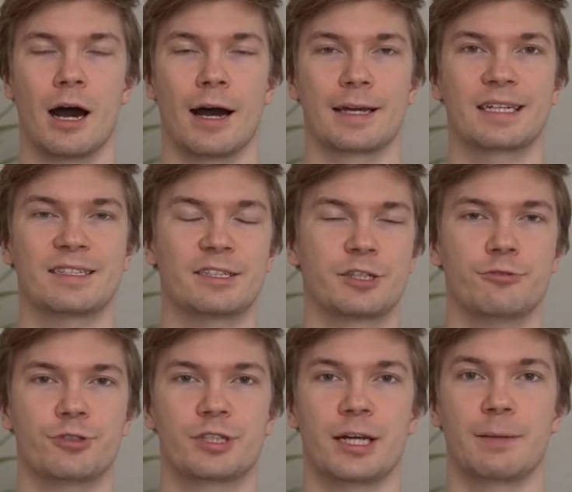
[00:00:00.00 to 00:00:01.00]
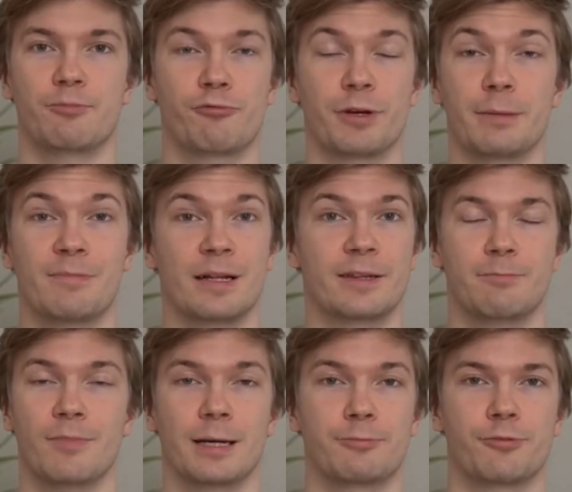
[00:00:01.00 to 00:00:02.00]
I can just use the
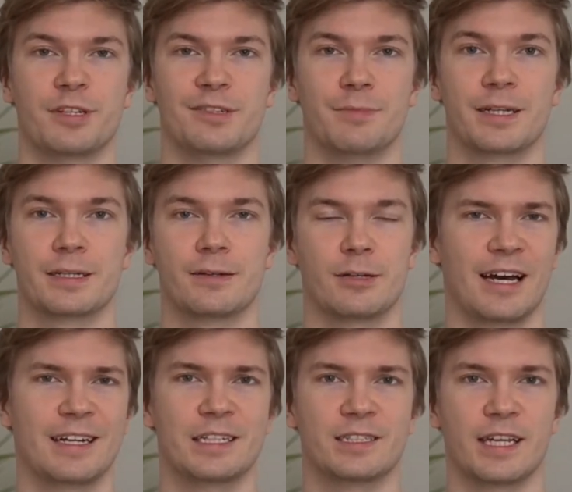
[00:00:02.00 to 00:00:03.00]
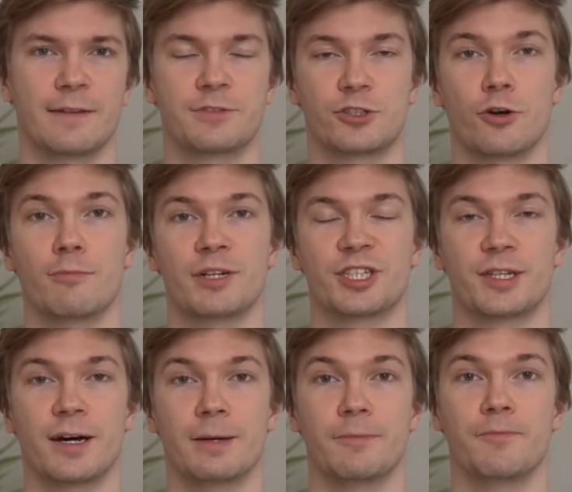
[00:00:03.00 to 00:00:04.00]
pre-built by Prismic, and it saves so much
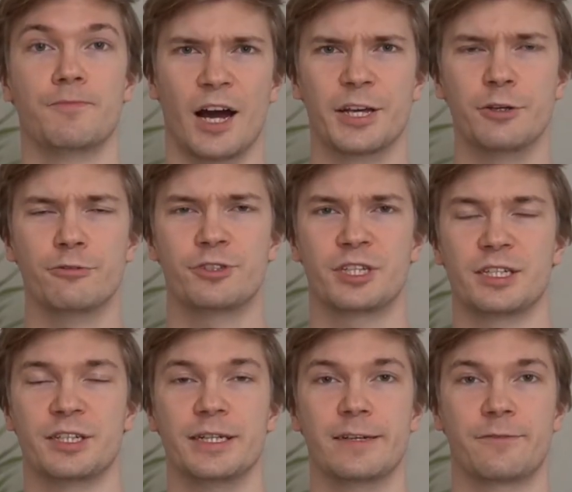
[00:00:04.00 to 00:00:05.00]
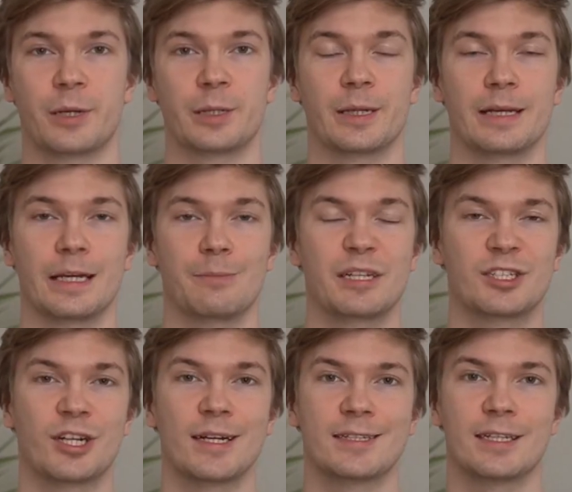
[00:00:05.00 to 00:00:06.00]
time. I use these different image
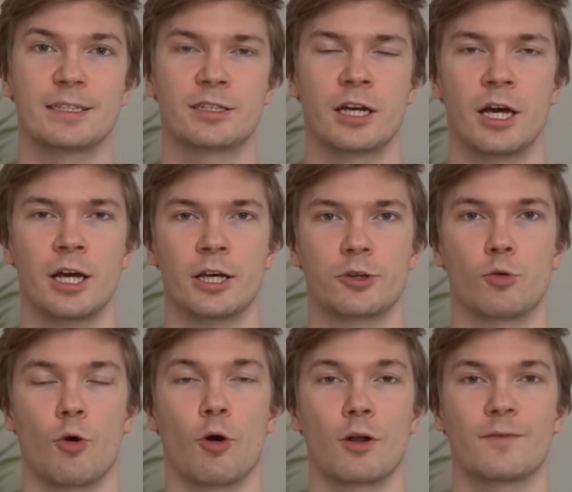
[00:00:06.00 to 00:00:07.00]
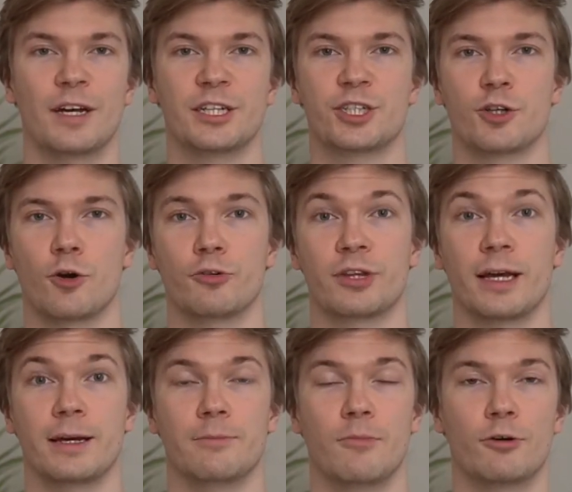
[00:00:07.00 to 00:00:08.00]
sizes to always show
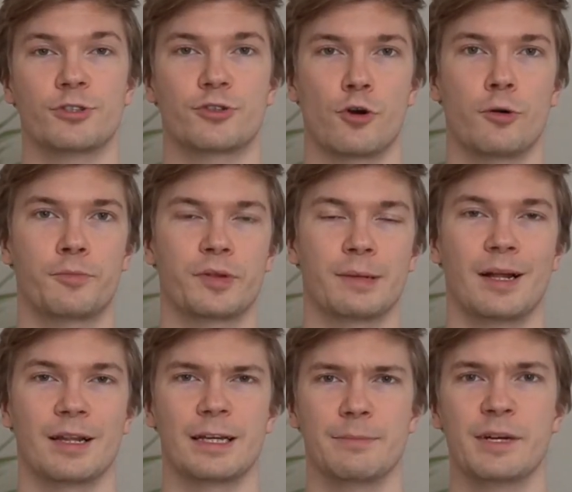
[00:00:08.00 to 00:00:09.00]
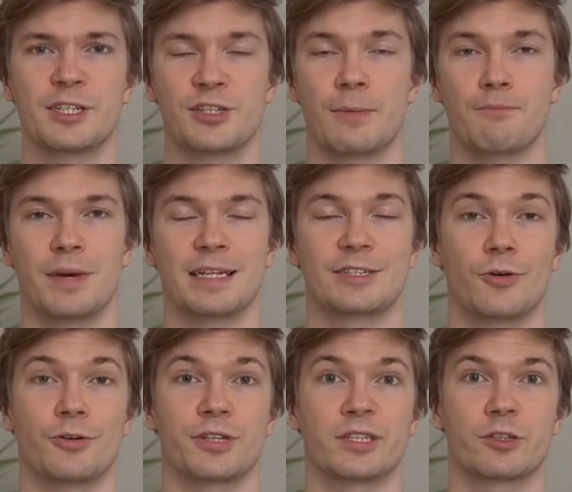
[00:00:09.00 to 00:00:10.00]
the most optimal image based
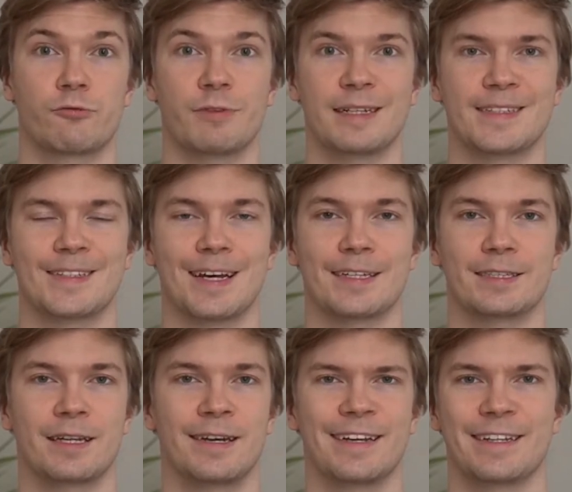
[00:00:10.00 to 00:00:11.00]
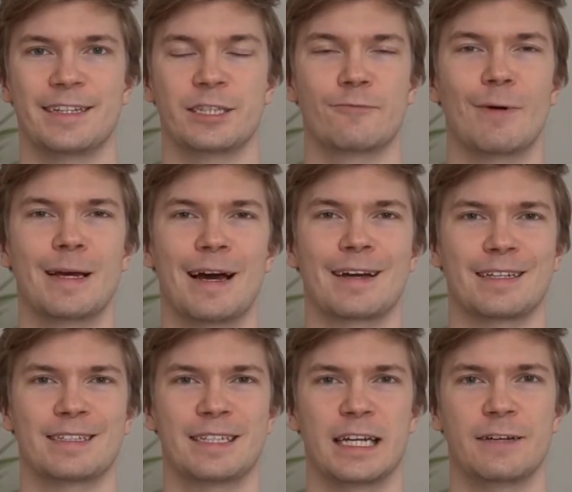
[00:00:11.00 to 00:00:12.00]
on the screen size. This way I can
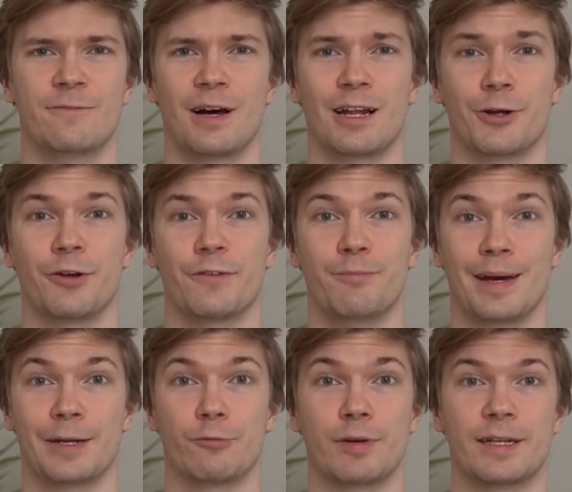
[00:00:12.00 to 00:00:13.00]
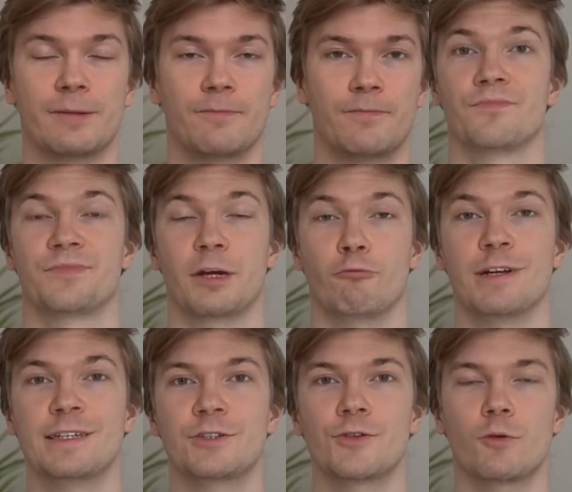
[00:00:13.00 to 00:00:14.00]
save a lot of bandwidth. The
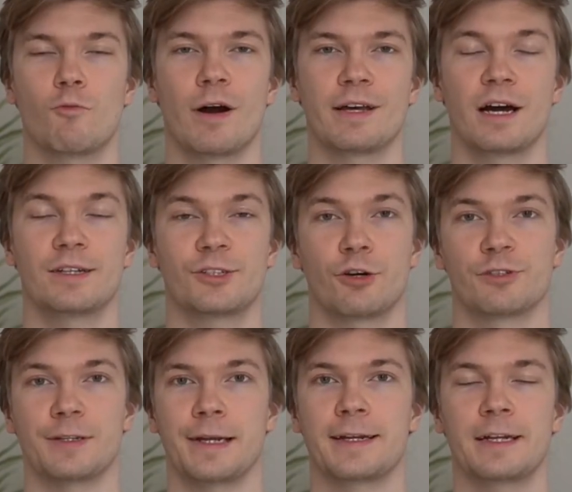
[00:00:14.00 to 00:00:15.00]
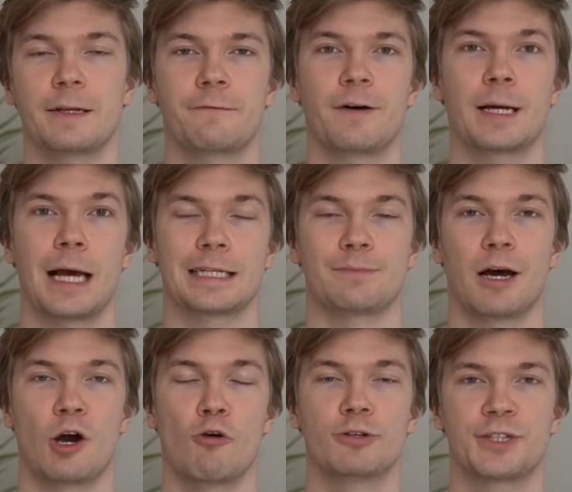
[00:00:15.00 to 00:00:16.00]
reason why I chose Netlify as my
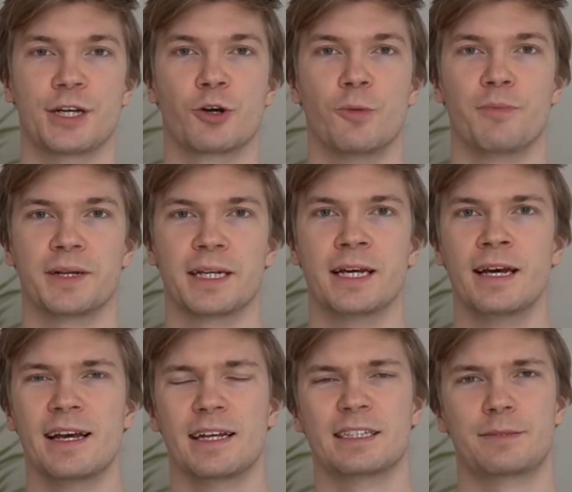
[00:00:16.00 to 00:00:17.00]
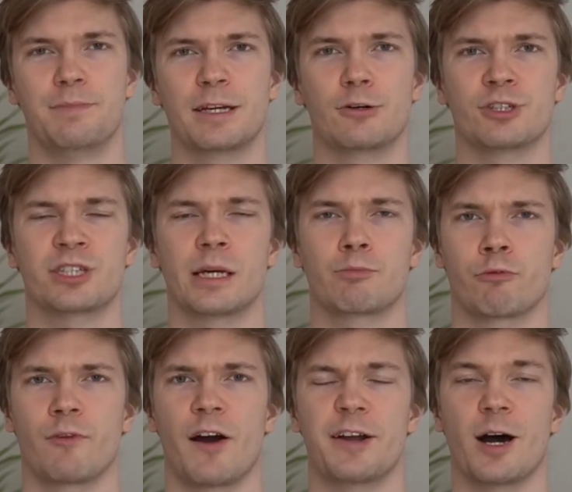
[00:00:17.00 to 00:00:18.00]
hosting company is because they
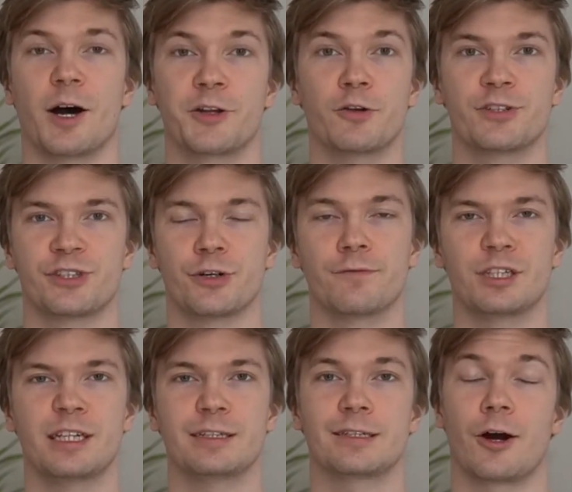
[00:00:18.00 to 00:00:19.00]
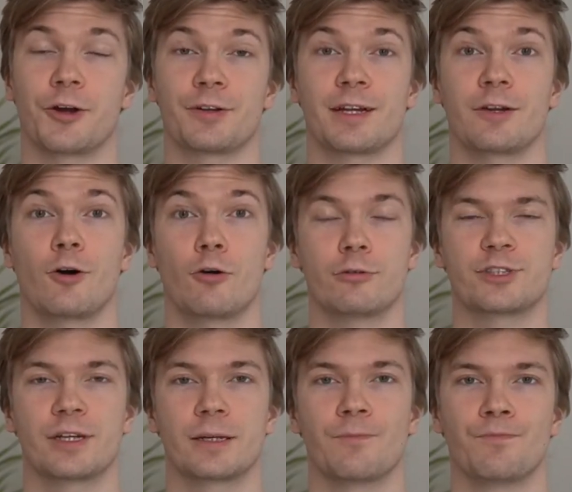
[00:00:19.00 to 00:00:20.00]
provide other services other than
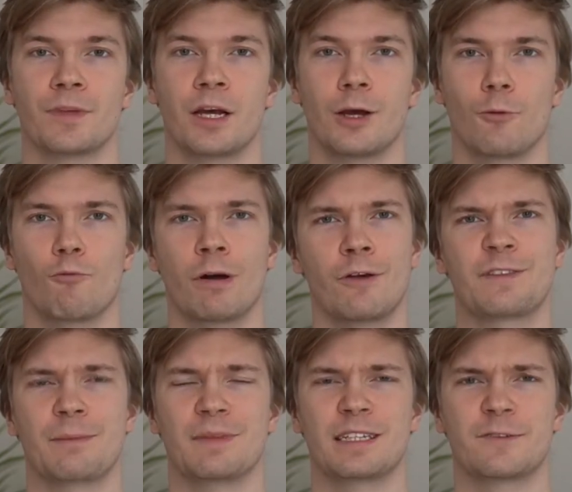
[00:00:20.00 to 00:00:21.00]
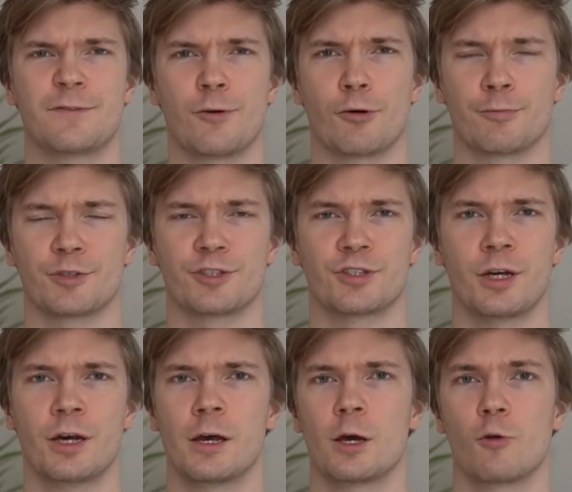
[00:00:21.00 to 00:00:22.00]
hosting. One of them is forms.
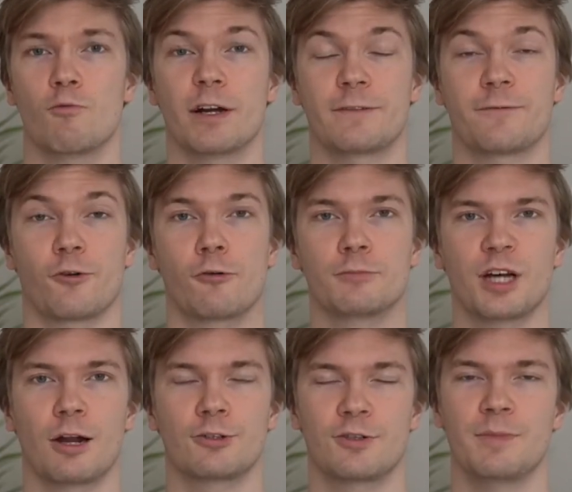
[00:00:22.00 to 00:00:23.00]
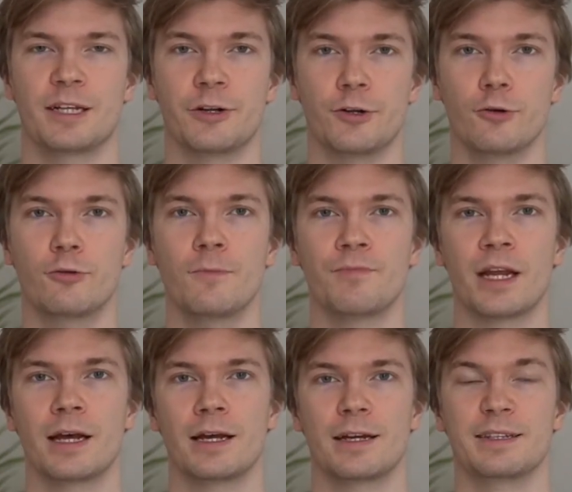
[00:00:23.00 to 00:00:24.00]
What forms allows me to do
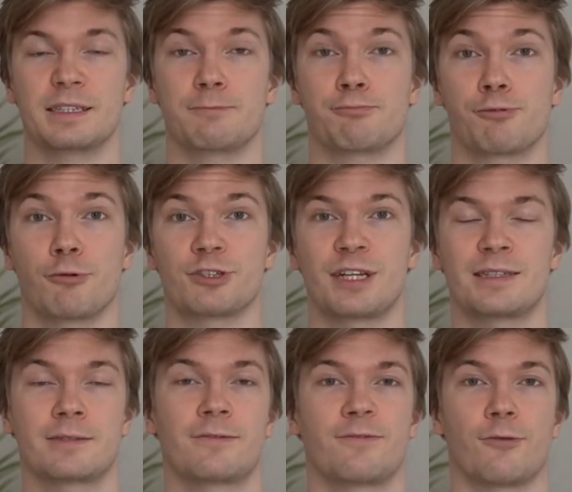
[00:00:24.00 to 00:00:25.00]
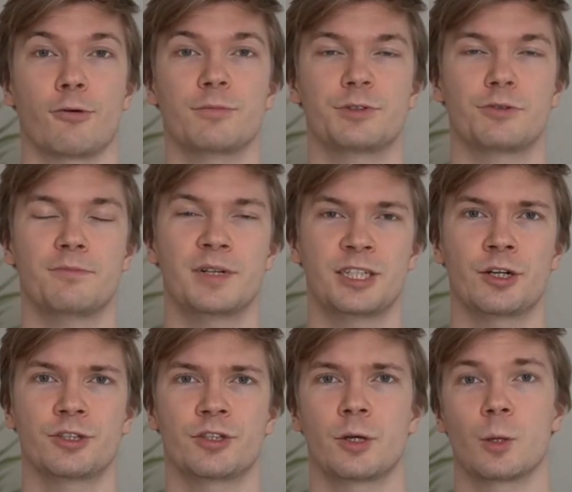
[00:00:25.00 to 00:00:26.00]
is process form
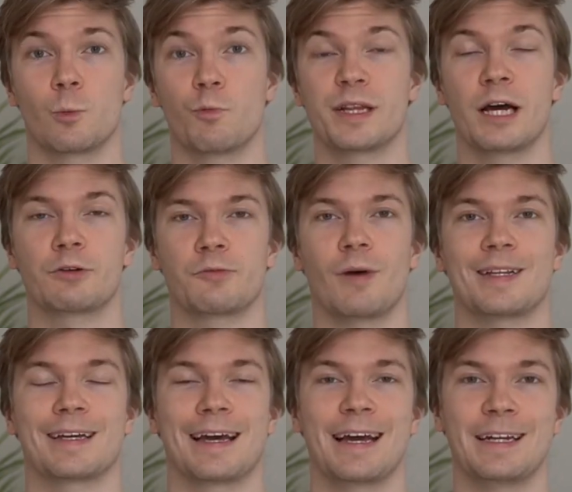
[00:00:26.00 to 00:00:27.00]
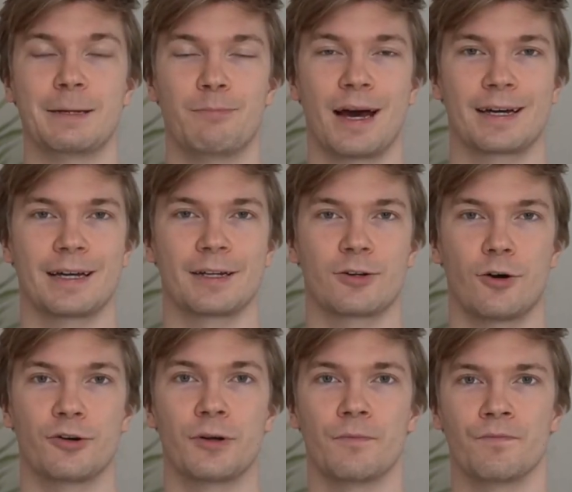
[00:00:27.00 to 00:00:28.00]
submissions without writing any backend
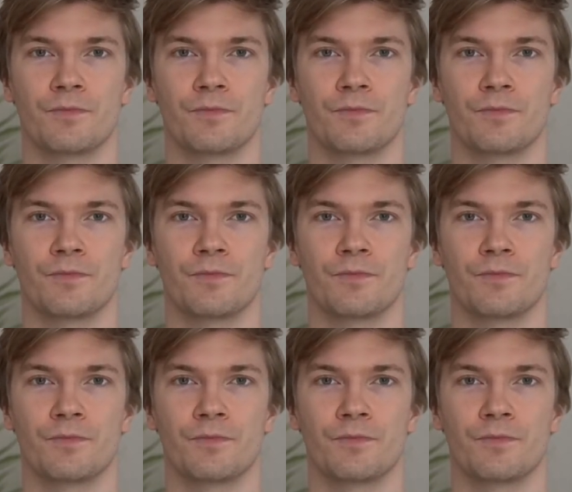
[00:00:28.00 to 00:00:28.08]
code.